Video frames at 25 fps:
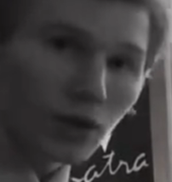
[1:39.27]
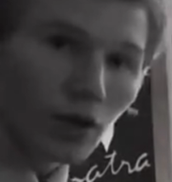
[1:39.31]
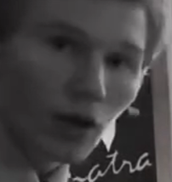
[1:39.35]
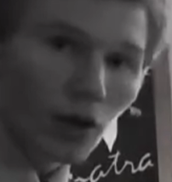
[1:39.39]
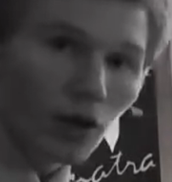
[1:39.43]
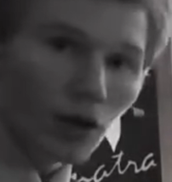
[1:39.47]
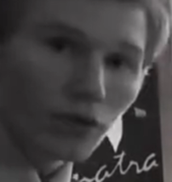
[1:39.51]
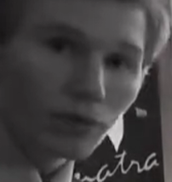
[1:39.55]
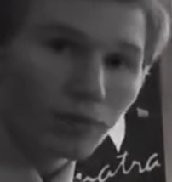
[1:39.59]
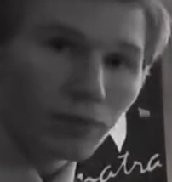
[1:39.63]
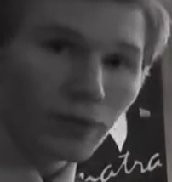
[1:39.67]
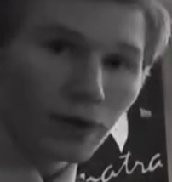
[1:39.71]

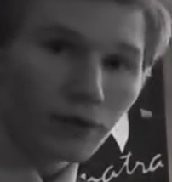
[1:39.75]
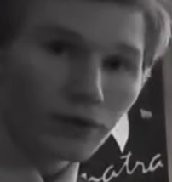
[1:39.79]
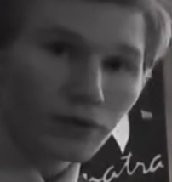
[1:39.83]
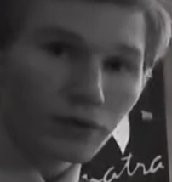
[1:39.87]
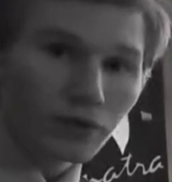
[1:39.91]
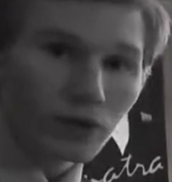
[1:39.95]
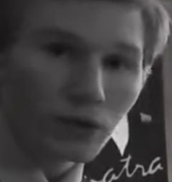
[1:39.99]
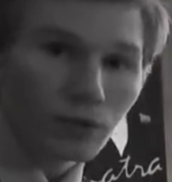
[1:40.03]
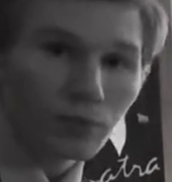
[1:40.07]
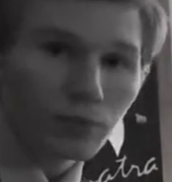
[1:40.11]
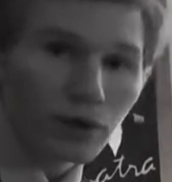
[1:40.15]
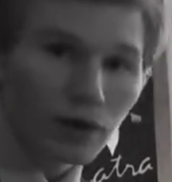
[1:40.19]
All depends
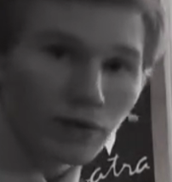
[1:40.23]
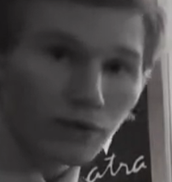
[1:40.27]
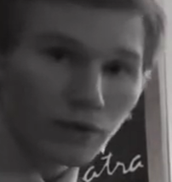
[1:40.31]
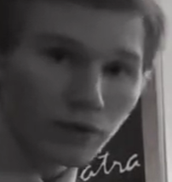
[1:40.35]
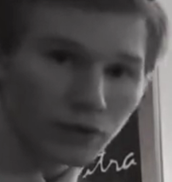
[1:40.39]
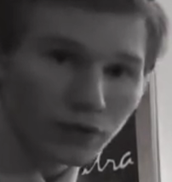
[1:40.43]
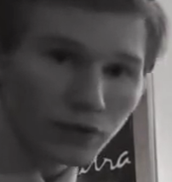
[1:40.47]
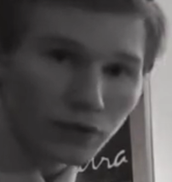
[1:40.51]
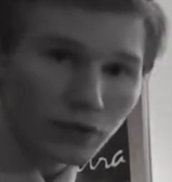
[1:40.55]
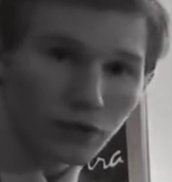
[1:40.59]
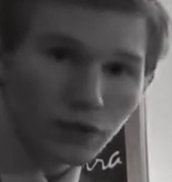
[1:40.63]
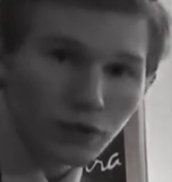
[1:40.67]
on your
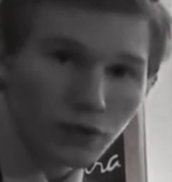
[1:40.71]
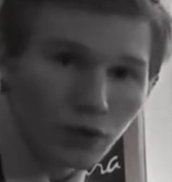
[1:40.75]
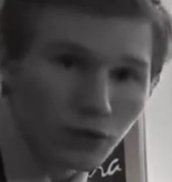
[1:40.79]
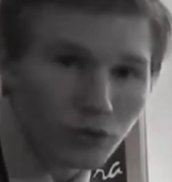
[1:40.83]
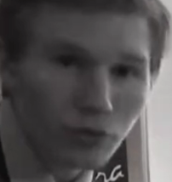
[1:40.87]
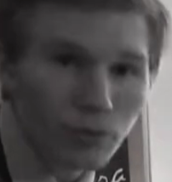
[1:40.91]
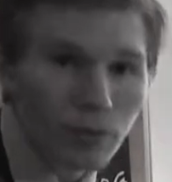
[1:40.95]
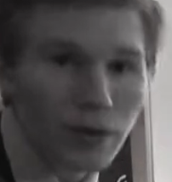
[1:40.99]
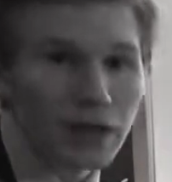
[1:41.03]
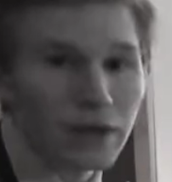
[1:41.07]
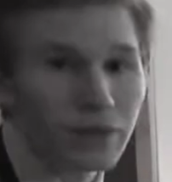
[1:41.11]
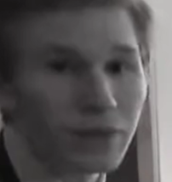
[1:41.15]
preference, and there's
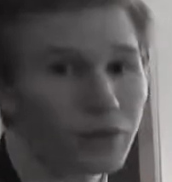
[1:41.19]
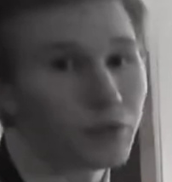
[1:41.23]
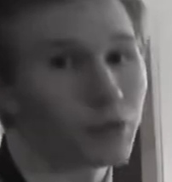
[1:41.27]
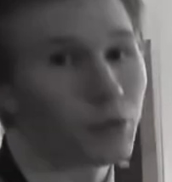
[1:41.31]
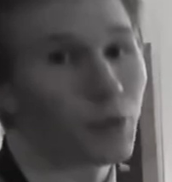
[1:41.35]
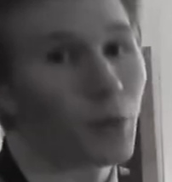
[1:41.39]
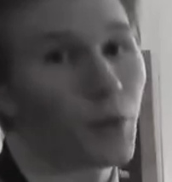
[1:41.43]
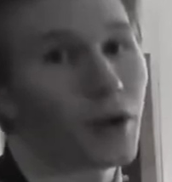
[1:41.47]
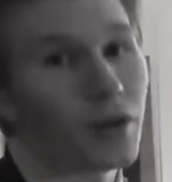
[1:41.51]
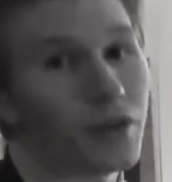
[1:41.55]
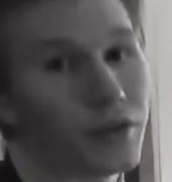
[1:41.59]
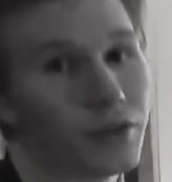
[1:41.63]
also many
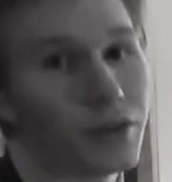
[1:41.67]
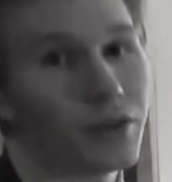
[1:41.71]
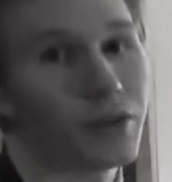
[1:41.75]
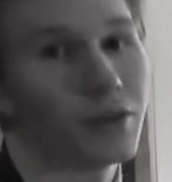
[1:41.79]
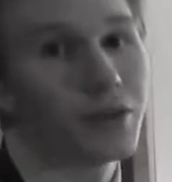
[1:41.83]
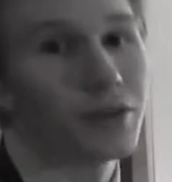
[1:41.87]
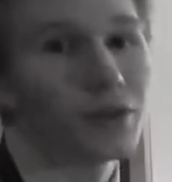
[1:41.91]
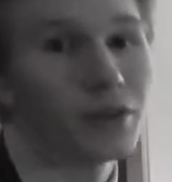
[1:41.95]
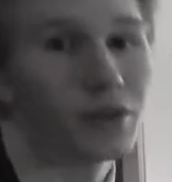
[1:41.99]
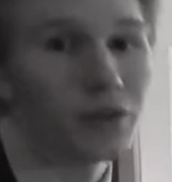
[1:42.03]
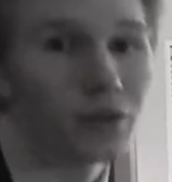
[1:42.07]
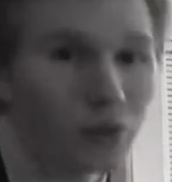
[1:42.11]
different ways
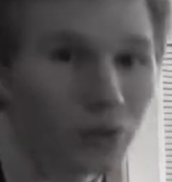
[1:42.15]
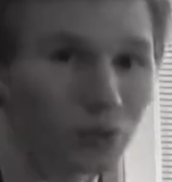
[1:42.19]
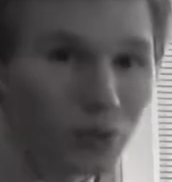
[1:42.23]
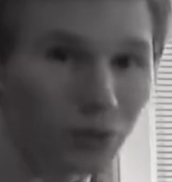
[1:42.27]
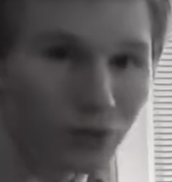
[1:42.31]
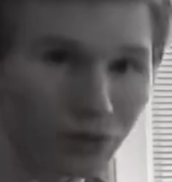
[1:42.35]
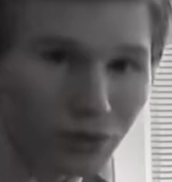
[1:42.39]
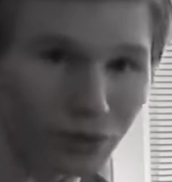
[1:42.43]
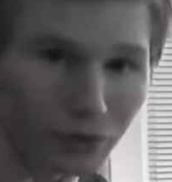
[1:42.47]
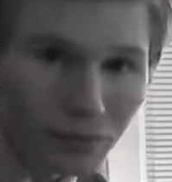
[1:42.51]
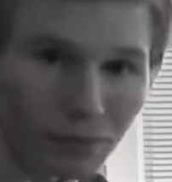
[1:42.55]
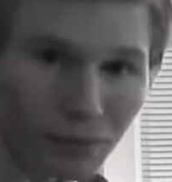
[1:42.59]
to
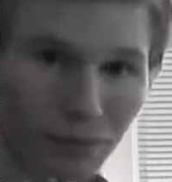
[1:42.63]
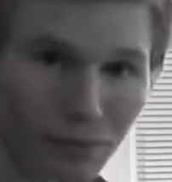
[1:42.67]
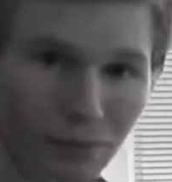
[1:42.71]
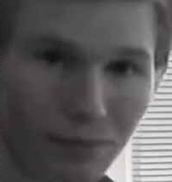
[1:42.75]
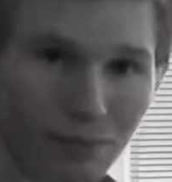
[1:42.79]
use them.